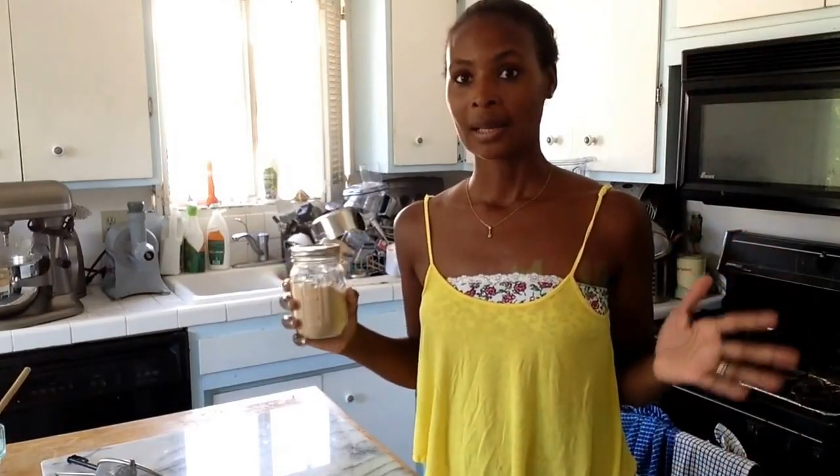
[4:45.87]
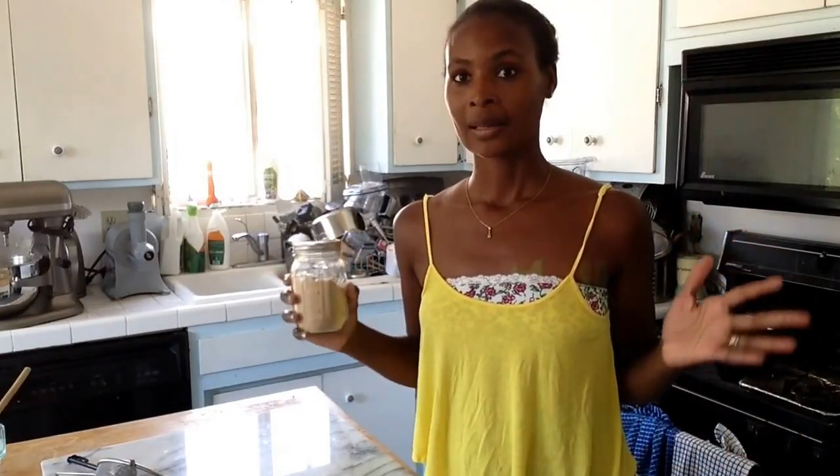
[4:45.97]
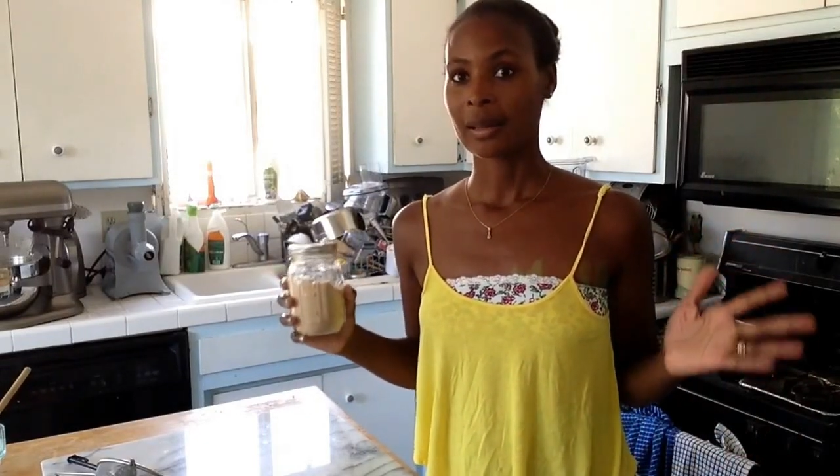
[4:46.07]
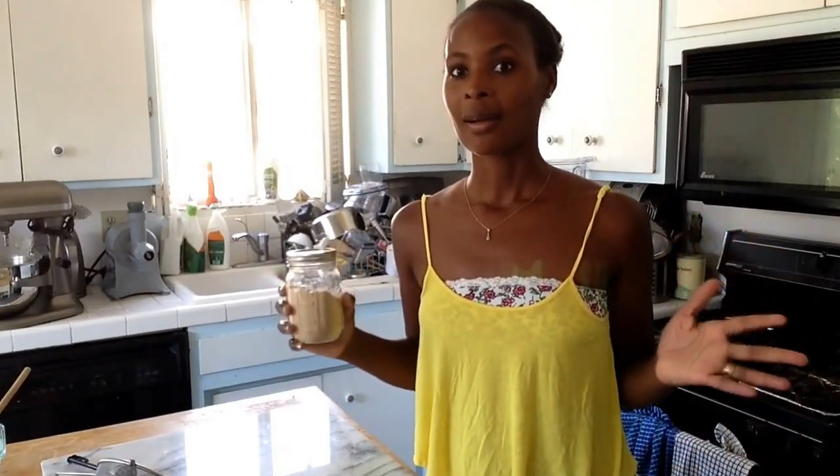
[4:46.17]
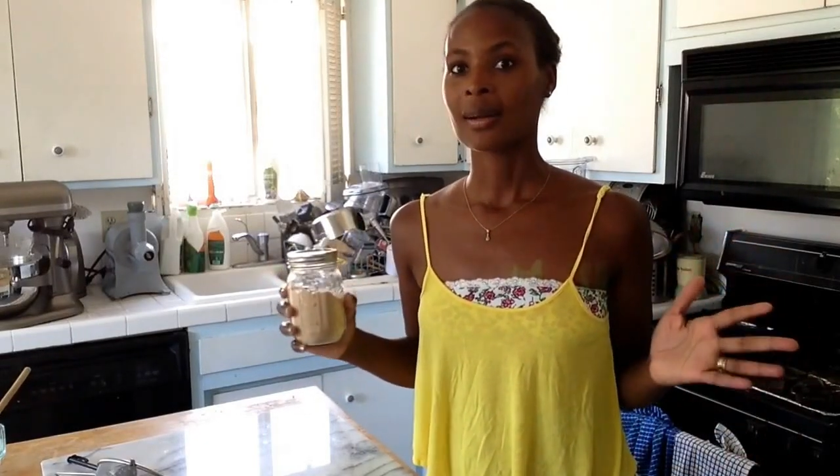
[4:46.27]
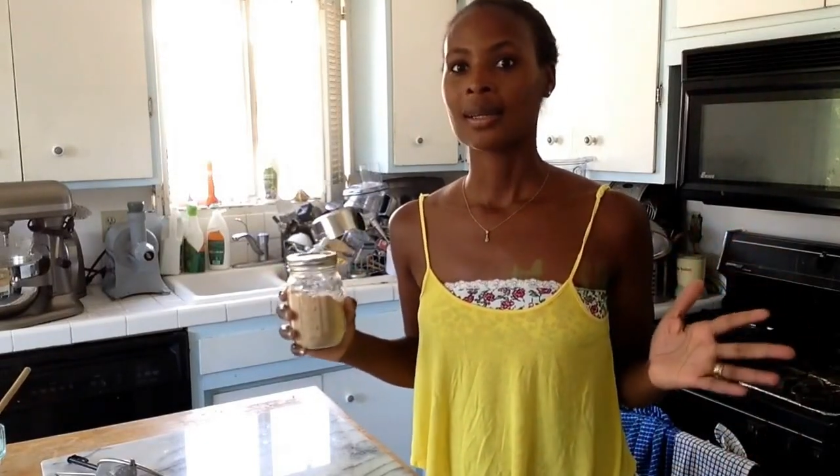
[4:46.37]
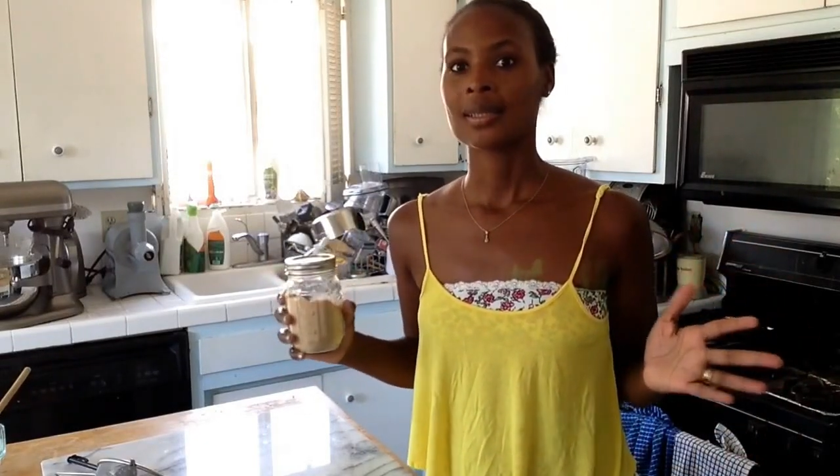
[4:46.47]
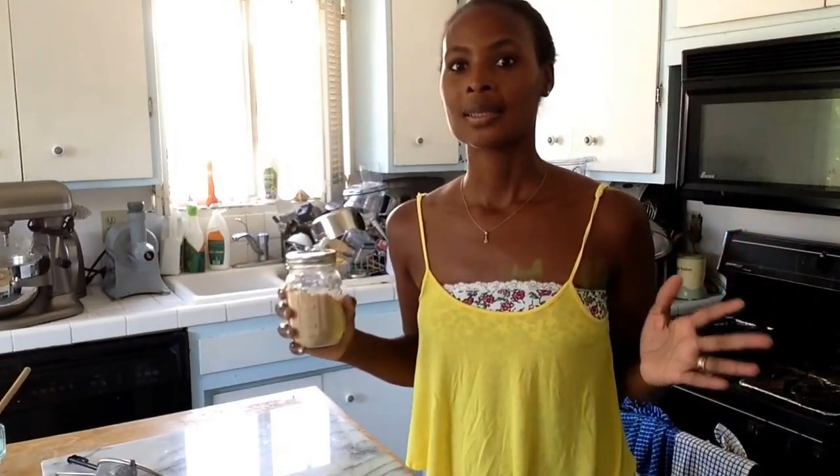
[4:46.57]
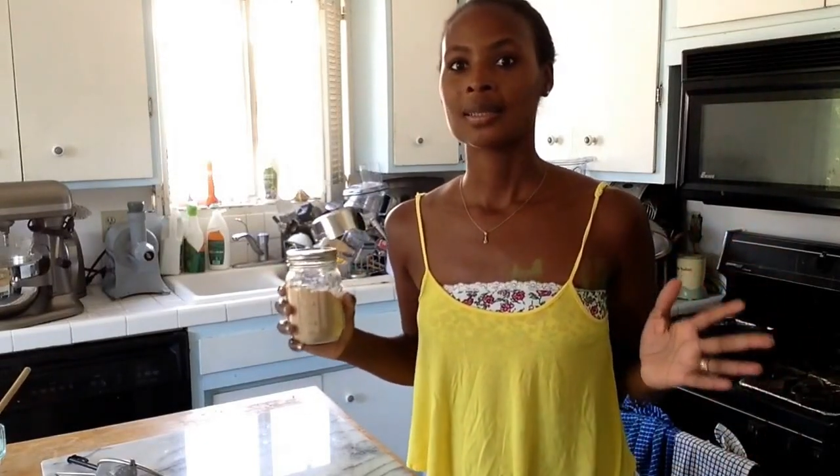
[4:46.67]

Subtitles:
log on to